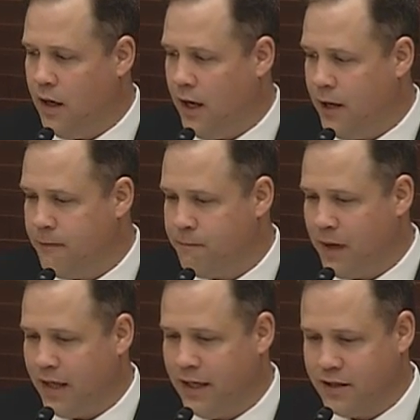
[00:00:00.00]
Um,
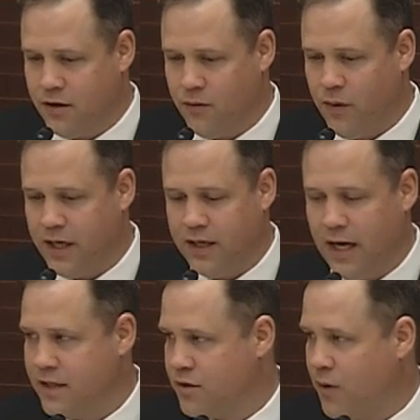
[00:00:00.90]
I'd like to
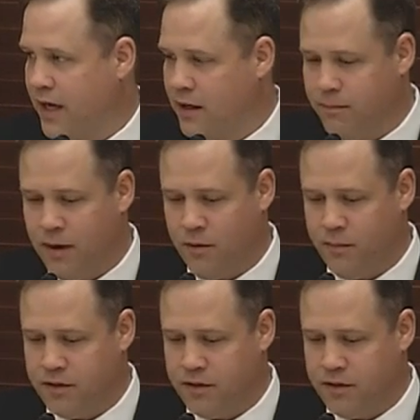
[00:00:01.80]
recognize the ranking member.